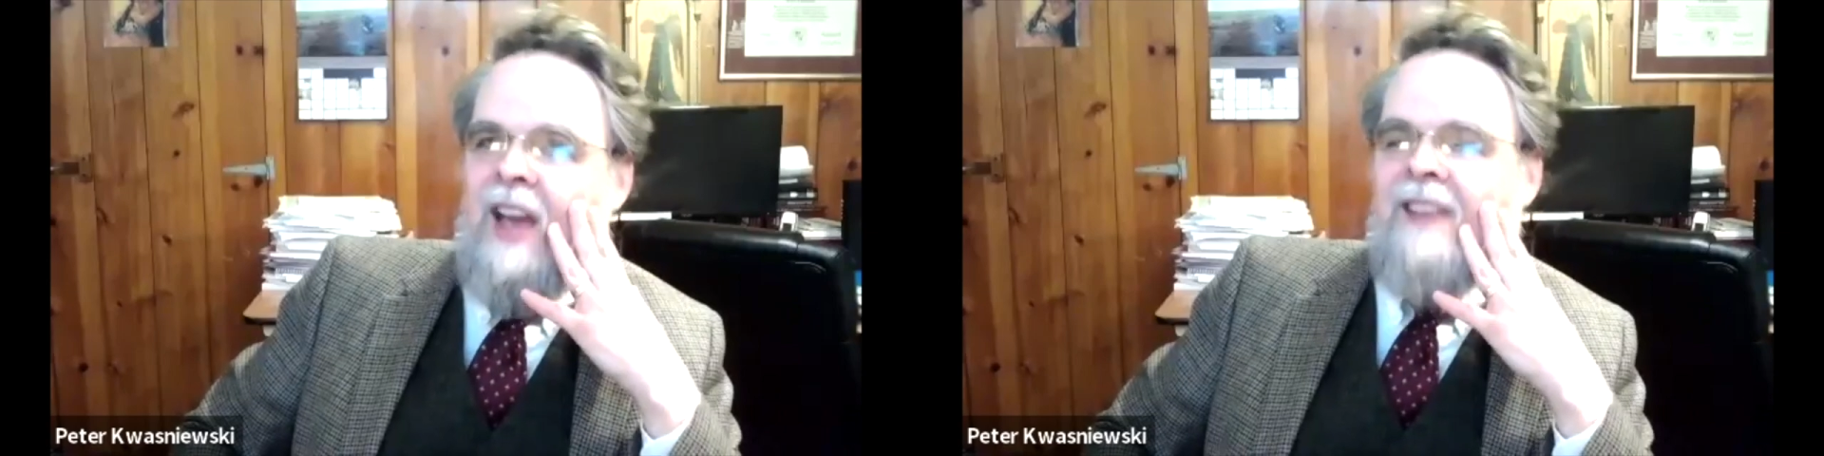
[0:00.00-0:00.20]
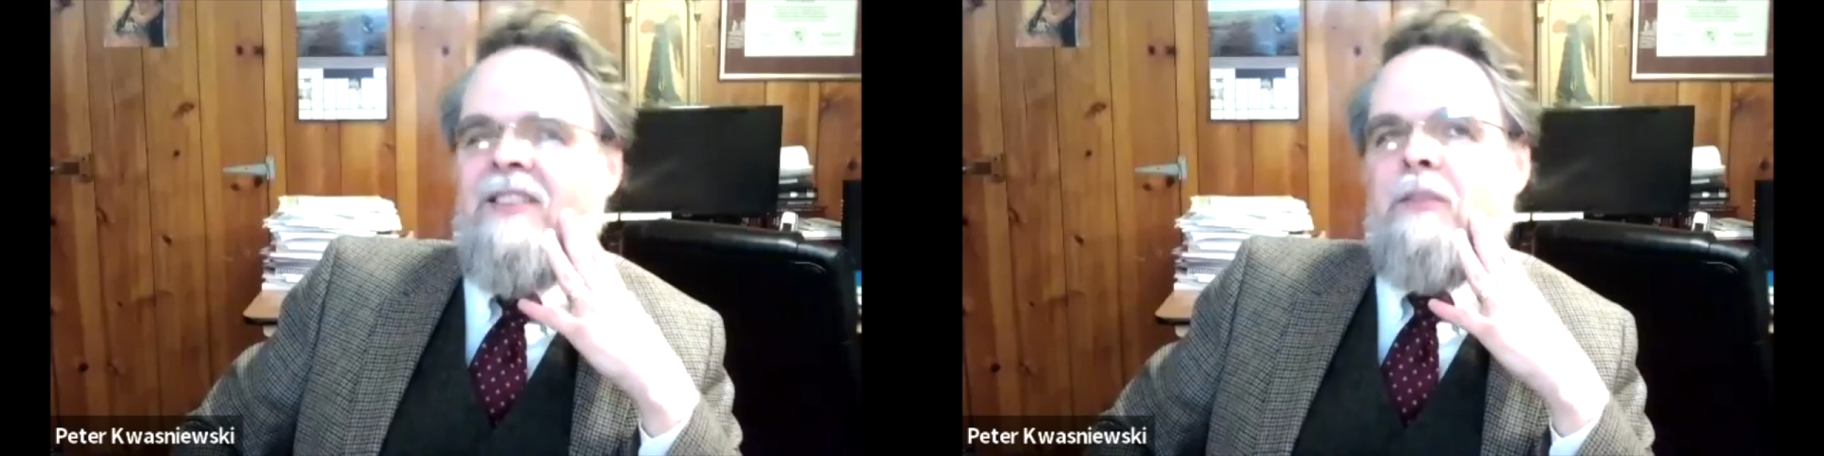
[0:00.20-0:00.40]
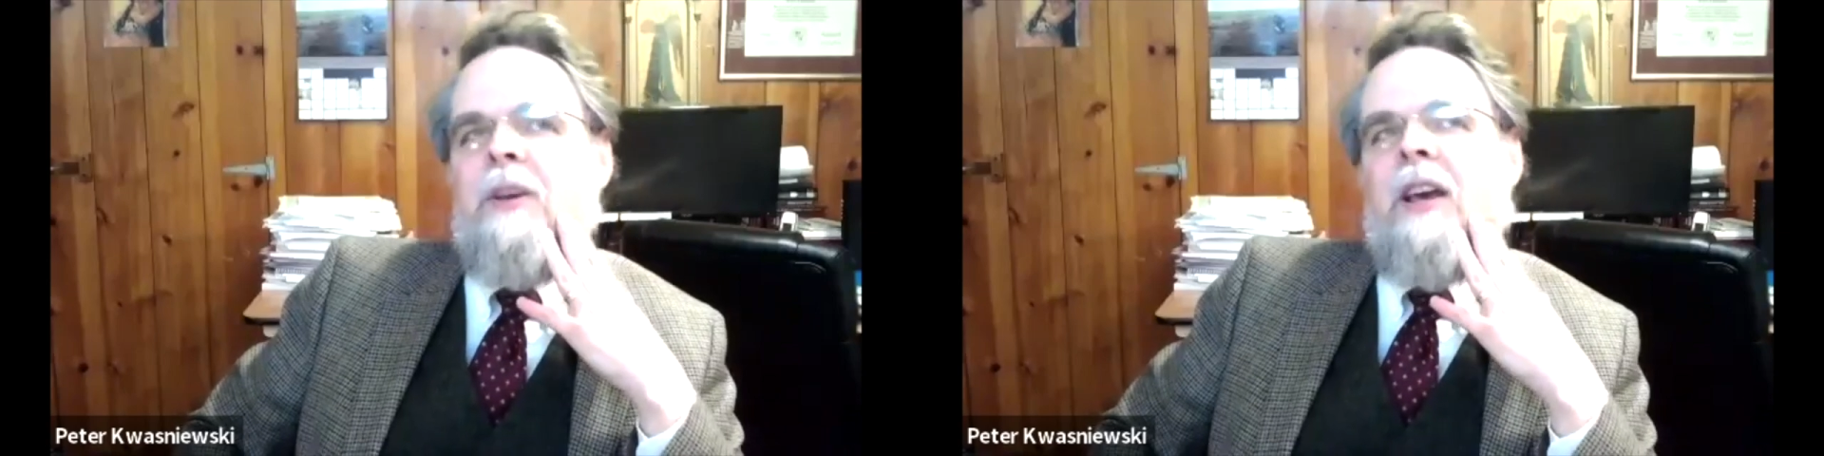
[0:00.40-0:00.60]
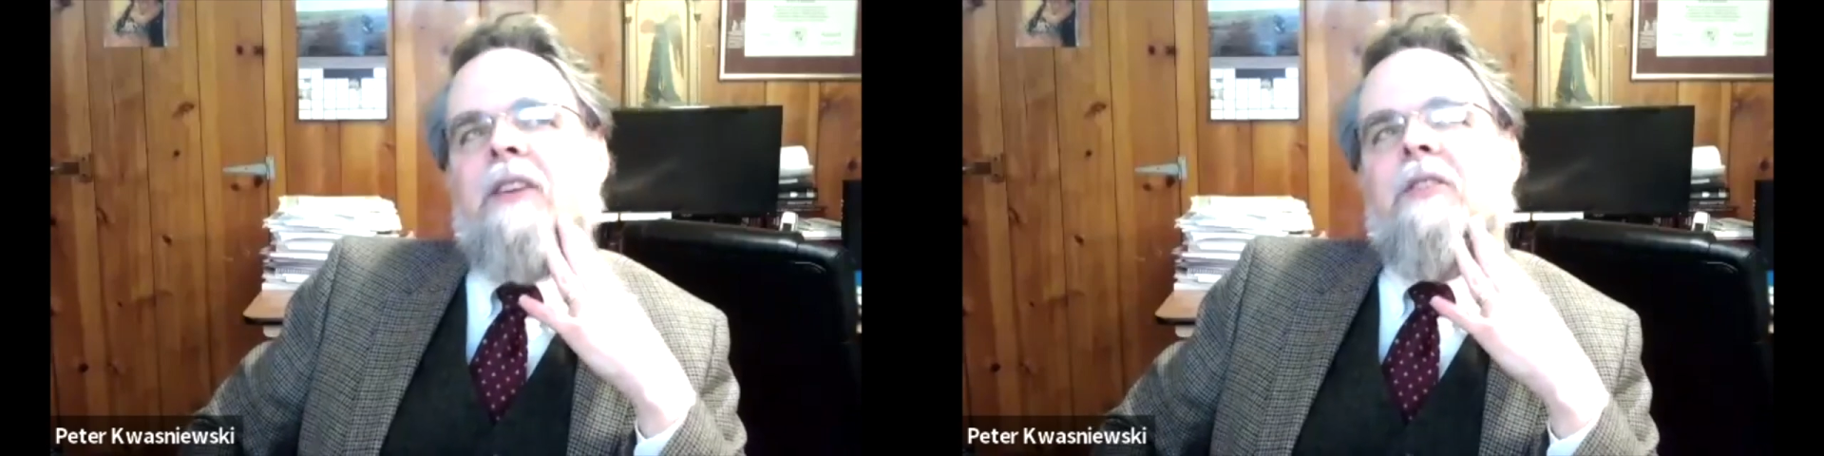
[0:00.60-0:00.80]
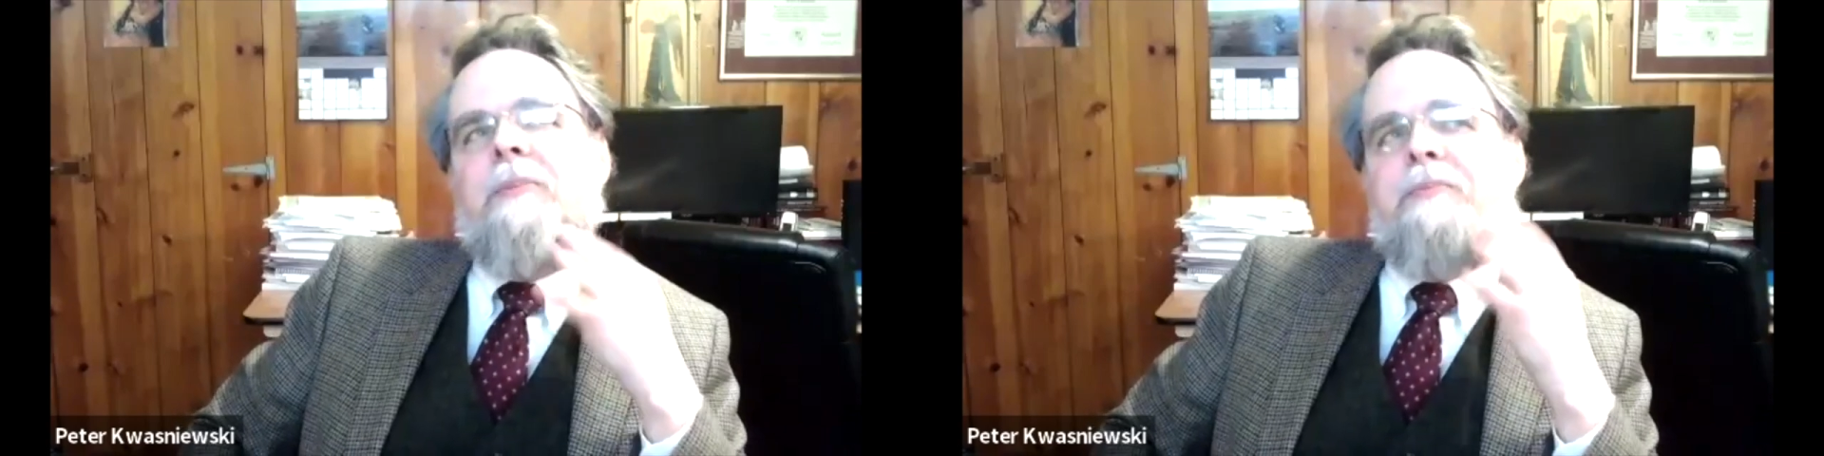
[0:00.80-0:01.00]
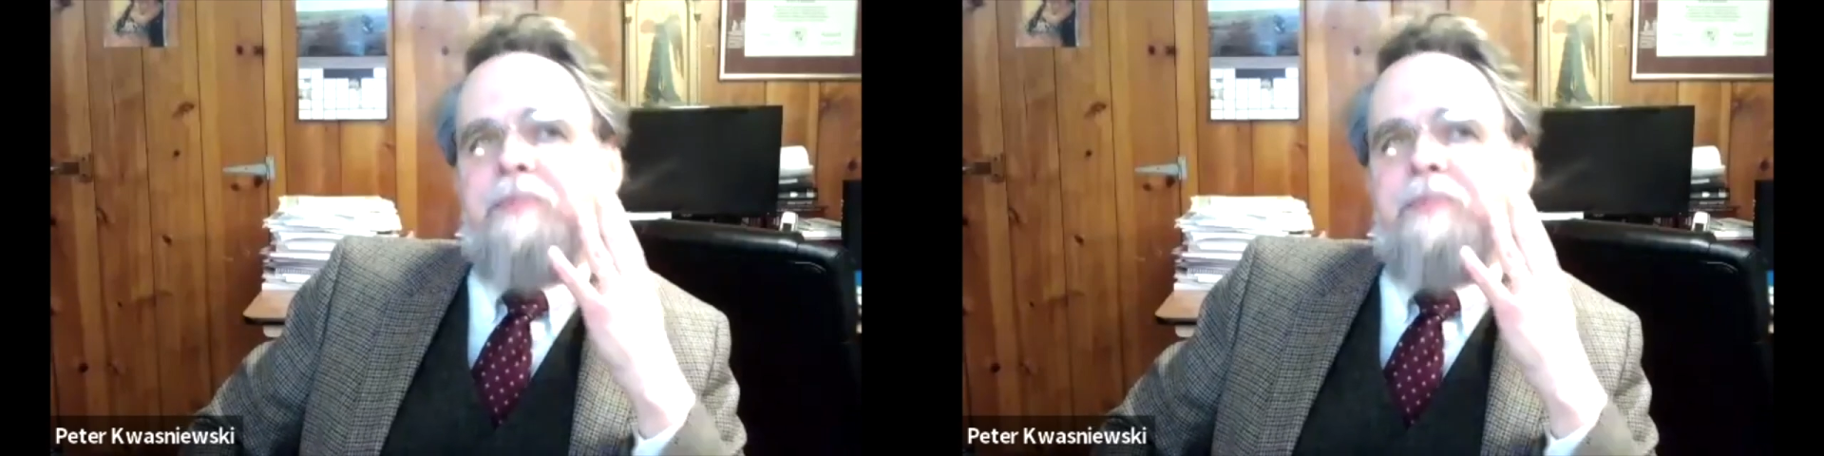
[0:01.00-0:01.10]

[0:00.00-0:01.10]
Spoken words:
SSPX.